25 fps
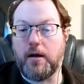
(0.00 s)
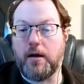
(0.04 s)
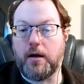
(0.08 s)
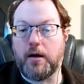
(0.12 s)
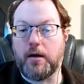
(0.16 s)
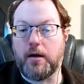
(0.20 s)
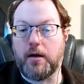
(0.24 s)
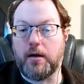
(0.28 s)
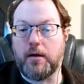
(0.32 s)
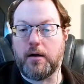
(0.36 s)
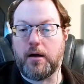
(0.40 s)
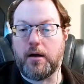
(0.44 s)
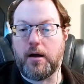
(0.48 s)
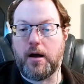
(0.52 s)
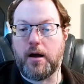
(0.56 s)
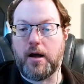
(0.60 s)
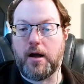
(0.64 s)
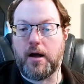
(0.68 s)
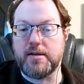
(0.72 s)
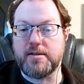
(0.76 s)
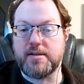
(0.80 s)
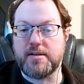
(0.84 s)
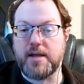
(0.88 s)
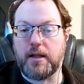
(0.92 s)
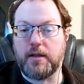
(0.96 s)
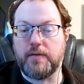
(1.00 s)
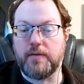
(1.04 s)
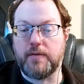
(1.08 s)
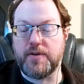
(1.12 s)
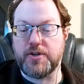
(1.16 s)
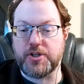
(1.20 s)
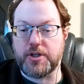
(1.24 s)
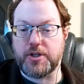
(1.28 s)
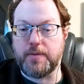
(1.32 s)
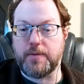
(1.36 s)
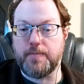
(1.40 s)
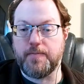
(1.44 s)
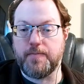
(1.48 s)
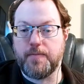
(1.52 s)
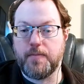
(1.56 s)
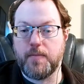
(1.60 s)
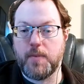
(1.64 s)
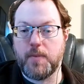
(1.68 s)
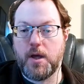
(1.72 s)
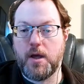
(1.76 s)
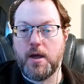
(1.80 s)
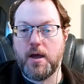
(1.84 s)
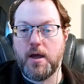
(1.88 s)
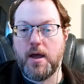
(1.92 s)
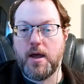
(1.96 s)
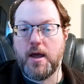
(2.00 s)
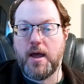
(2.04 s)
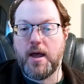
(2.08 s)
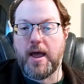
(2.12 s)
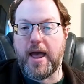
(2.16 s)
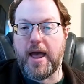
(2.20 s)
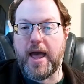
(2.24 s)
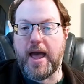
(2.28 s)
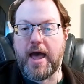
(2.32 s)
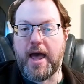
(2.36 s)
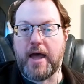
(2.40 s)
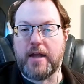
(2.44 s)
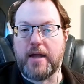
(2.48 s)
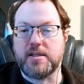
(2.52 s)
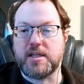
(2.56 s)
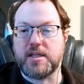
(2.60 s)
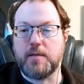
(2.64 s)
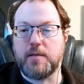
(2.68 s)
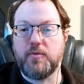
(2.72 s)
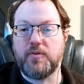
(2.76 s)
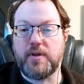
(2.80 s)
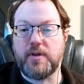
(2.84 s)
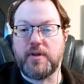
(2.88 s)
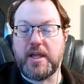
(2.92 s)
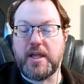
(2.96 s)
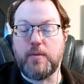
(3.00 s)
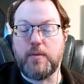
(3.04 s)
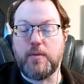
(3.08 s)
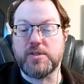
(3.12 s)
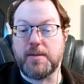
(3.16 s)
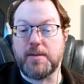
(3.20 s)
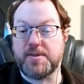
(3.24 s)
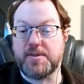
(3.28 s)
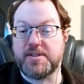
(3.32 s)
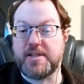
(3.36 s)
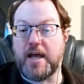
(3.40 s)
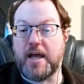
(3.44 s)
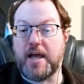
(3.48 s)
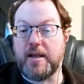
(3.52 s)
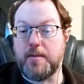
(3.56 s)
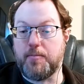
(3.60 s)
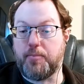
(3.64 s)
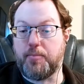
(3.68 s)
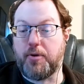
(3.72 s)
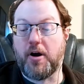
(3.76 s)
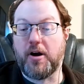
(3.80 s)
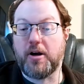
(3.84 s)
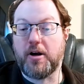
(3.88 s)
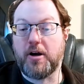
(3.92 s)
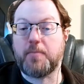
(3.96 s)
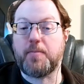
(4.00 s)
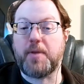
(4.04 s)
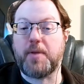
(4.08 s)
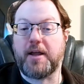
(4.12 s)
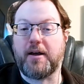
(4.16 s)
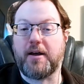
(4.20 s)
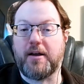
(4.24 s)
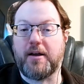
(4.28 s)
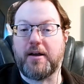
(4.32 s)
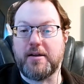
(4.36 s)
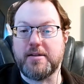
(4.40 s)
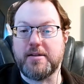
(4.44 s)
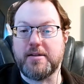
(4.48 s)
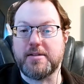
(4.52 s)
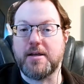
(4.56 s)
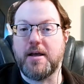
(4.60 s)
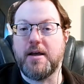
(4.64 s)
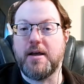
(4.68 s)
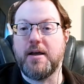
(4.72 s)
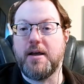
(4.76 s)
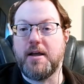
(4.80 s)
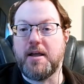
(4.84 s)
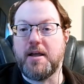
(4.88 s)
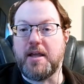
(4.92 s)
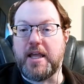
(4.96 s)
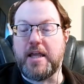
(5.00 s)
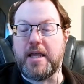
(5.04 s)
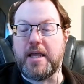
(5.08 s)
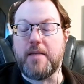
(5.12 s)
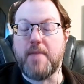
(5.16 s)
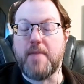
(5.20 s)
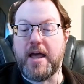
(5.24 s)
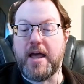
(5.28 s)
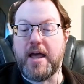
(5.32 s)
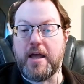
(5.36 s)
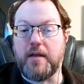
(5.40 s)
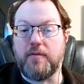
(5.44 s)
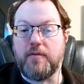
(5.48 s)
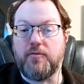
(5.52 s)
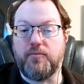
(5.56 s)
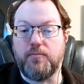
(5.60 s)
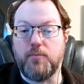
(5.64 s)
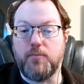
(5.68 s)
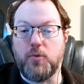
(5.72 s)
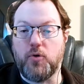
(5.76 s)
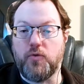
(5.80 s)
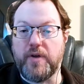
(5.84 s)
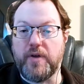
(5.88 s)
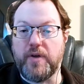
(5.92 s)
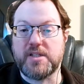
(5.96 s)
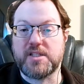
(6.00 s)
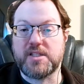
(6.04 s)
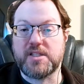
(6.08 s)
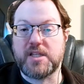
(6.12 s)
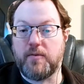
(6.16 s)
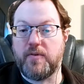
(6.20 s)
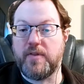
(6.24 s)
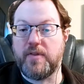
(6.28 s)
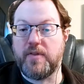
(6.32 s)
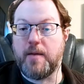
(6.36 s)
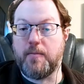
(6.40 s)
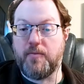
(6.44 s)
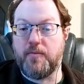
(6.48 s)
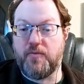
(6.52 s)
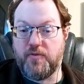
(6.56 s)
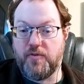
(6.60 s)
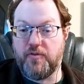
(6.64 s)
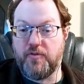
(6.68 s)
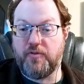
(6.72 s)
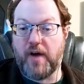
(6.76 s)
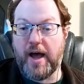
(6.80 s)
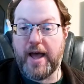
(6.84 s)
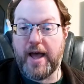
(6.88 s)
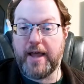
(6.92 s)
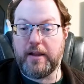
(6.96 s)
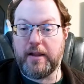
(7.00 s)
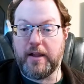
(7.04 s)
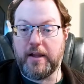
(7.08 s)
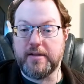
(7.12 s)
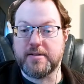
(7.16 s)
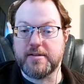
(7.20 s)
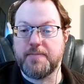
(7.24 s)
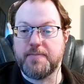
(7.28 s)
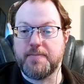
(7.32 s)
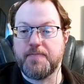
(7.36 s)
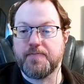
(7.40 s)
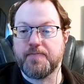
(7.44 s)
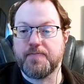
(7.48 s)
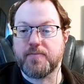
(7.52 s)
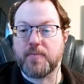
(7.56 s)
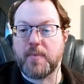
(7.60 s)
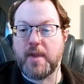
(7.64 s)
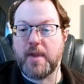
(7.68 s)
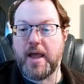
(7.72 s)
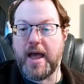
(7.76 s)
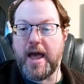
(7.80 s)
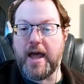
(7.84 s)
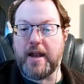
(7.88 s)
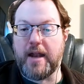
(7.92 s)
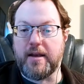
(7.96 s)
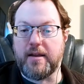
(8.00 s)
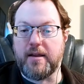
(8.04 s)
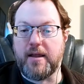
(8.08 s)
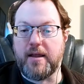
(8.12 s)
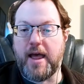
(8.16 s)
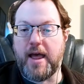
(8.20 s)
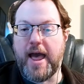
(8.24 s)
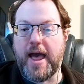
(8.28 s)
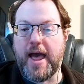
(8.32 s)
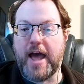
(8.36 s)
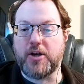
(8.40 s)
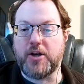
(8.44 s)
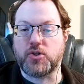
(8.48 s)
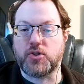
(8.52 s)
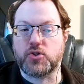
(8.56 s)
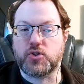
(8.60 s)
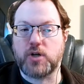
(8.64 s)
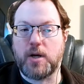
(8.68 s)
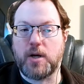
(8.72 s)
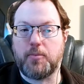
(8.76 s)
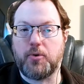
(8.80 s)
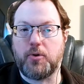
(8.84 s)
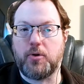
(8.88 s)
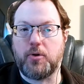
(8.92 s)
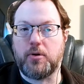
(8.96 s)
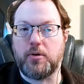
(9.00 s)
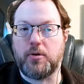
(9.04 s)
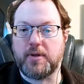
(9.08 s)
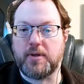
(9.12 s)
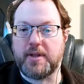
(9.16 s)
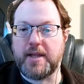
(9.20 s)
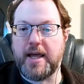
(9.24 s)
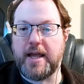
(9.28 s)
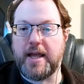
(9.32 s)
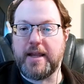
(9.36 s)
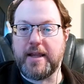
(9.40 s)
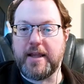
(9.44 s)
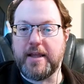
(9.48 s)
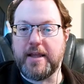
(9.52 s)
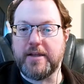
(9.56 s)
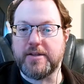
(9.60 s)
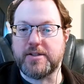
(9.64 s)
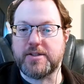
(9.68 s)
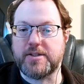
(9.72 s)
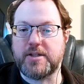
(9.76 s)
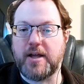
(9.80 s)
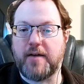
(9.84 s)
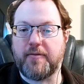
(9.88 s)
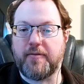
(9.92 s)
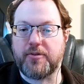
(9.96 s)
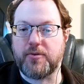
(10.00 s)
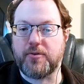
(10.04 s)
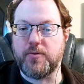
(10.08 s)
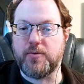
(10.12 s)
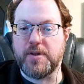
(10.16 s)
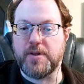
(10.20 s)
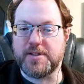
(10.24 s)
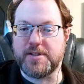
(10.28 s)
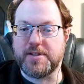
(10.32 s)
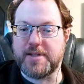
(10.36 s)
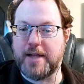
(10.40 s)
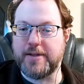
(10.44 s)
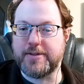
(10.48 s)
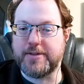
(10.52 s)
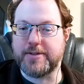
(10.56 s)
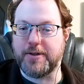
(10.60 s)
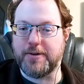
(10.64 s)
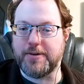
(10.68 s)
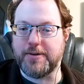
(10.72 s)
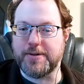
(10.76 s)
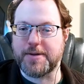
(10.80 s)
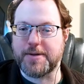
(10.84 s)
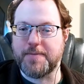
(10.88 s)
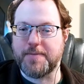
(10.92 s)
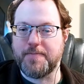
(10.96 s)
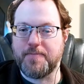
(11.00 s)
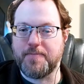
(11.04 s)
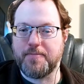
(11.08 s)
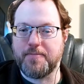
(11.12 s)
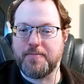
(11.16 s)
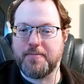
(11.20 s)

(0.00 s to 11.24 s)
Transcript: on television, and he was upset in part because he made movies, some of them violent, and had trouble getting his stuff through the censors.